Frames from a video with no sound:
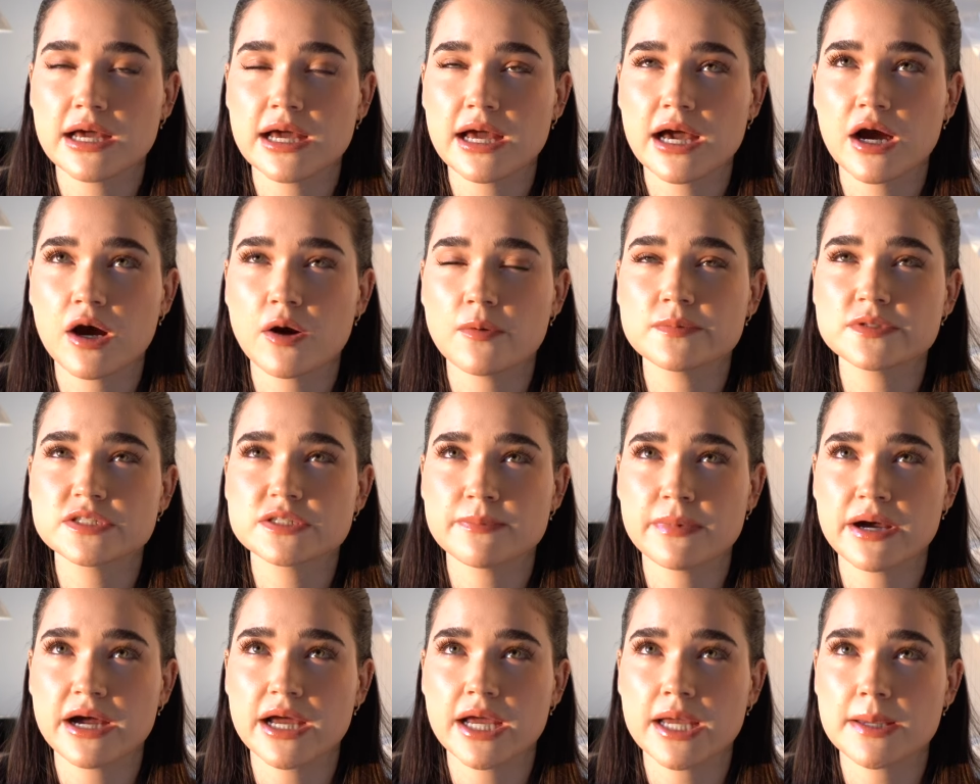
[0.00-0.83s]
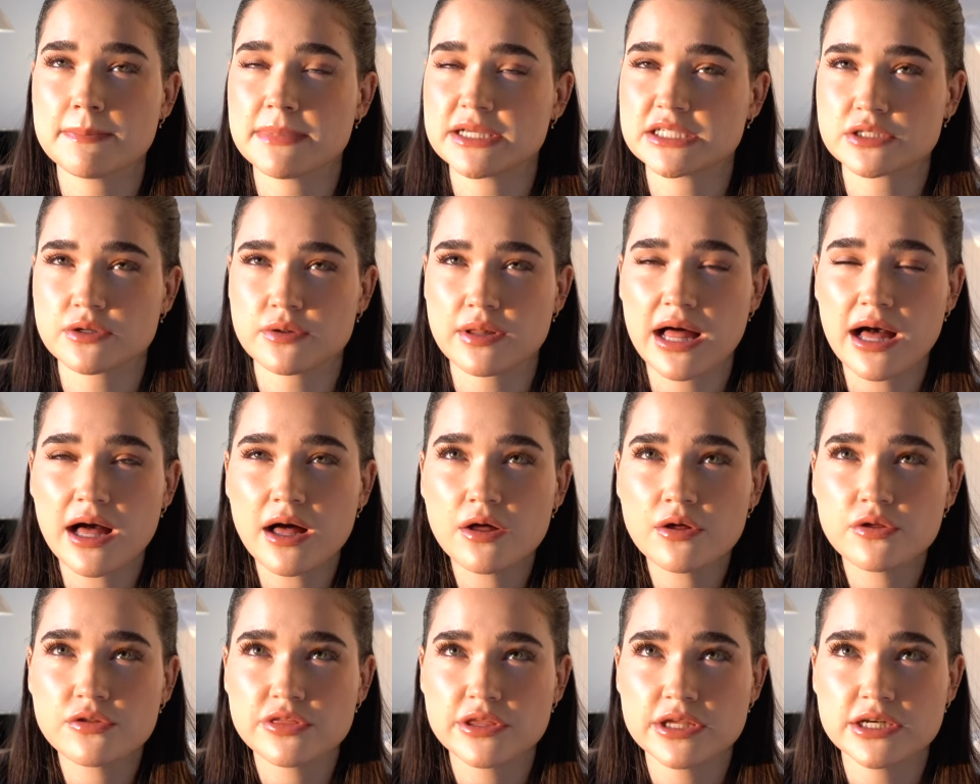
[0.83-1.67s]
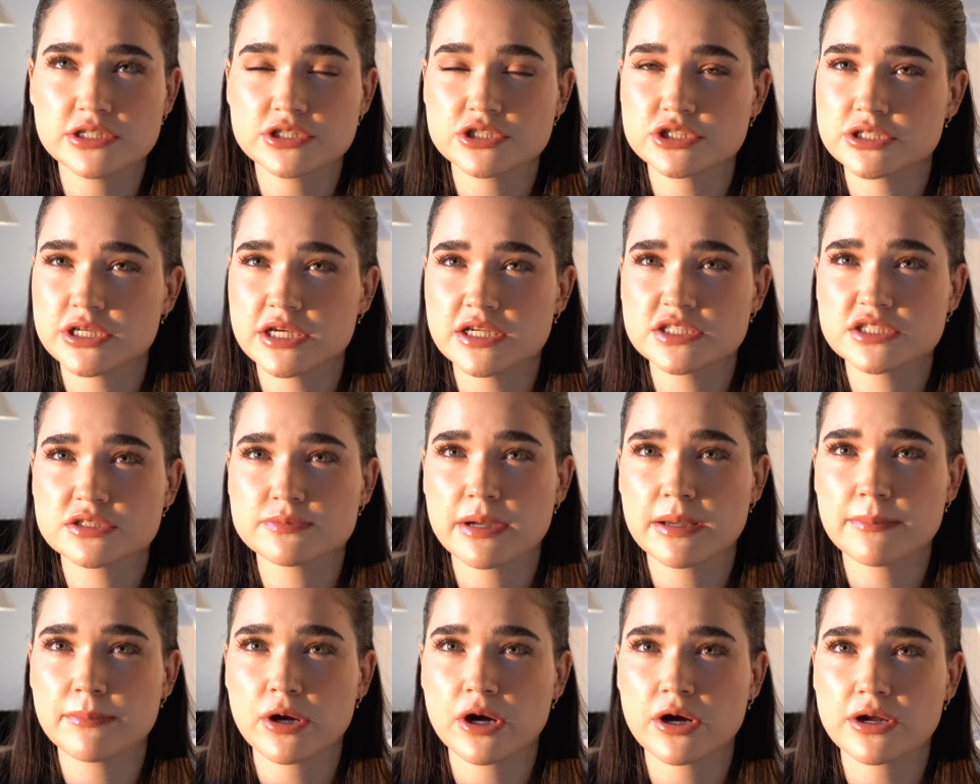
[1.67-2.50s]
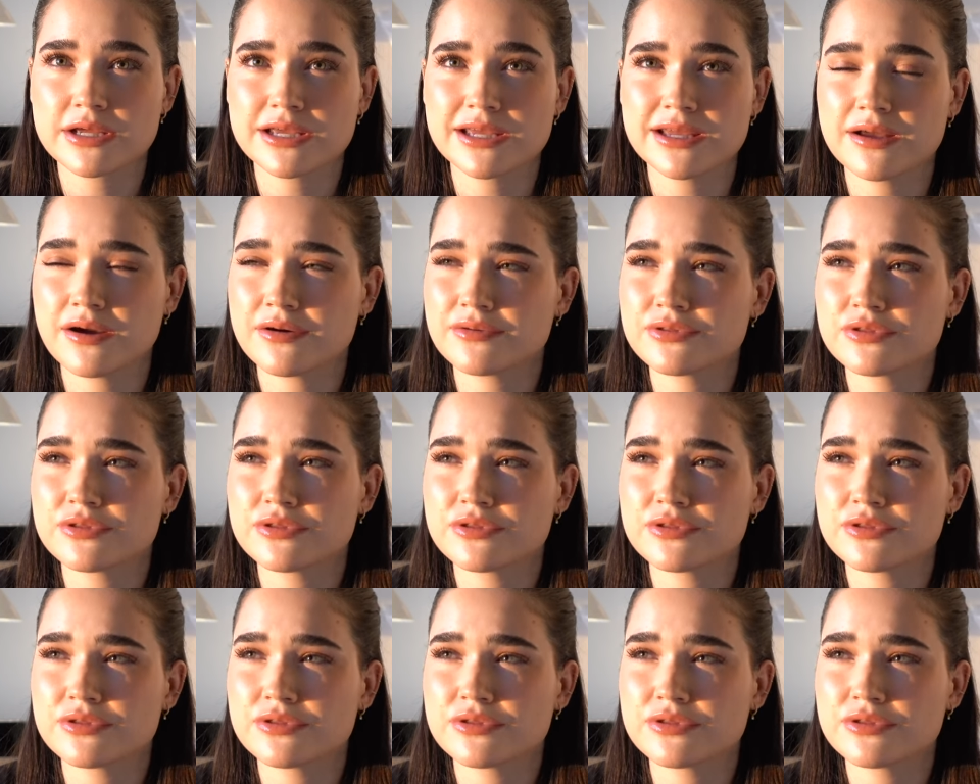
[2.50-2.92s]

helped my mental health and it's changed my body.